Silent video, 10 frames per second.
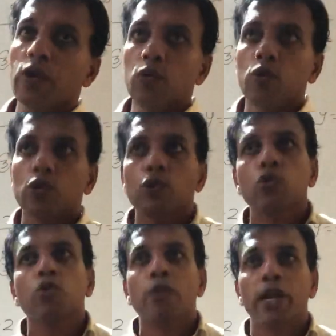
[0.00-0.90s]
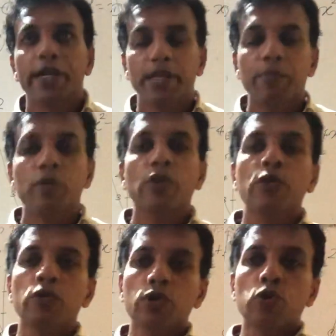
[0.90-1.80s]
Root 2 multiple
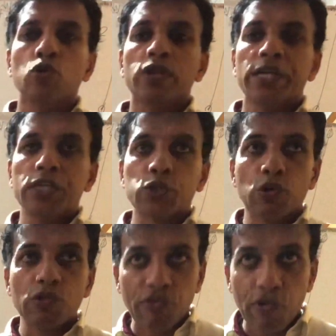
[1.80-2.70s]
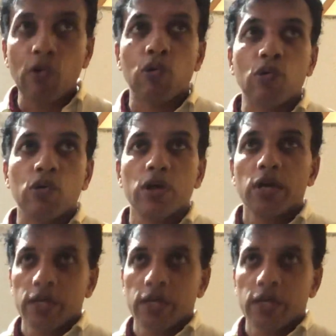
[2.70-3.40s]
root 2, that is root 4.